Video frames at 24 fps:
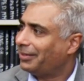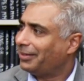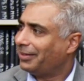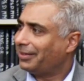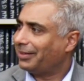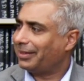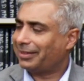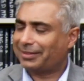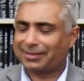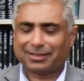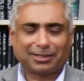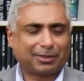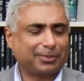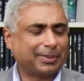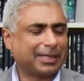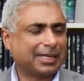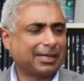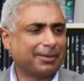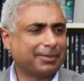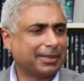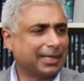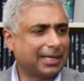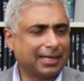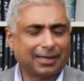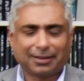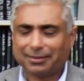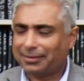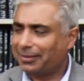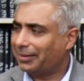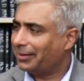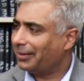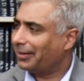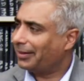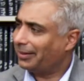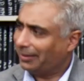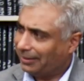that's going to be coming out.
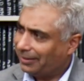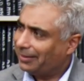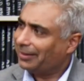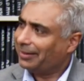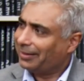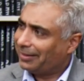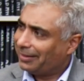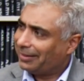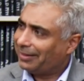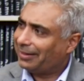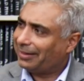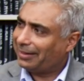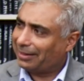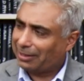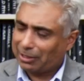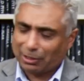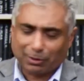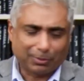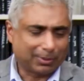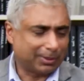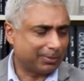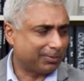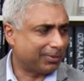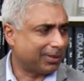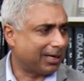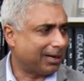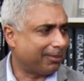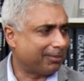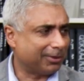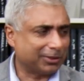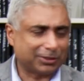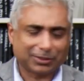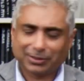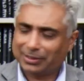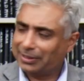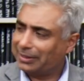And global
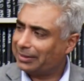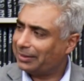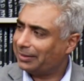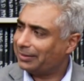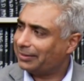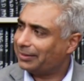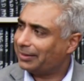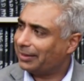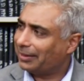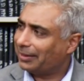opportunities.